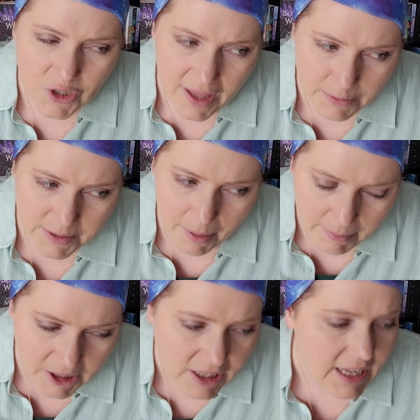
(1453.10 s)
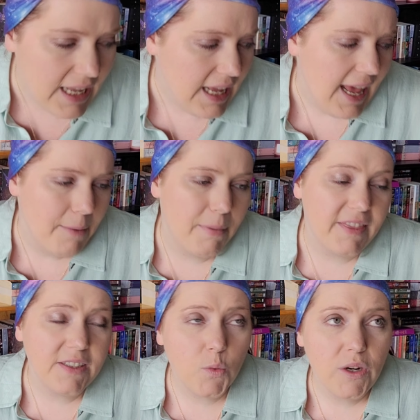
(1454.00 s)
so that was a bummer.
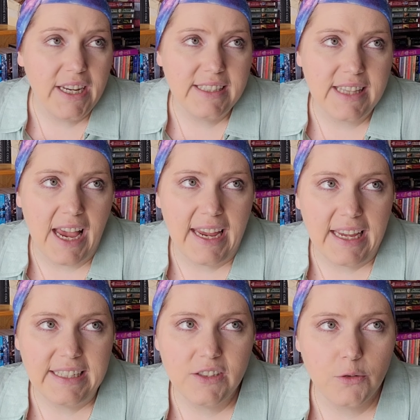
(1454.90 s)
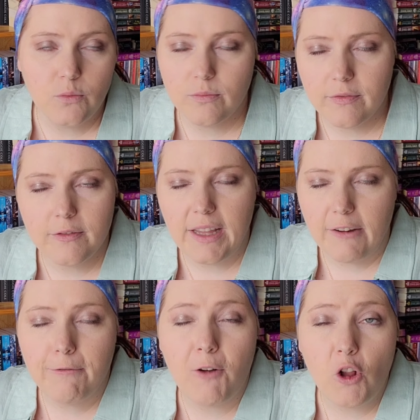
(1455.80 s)
But this one is like, it's a
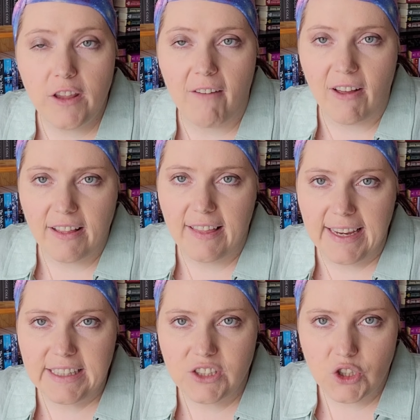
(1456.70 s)
like full novella length.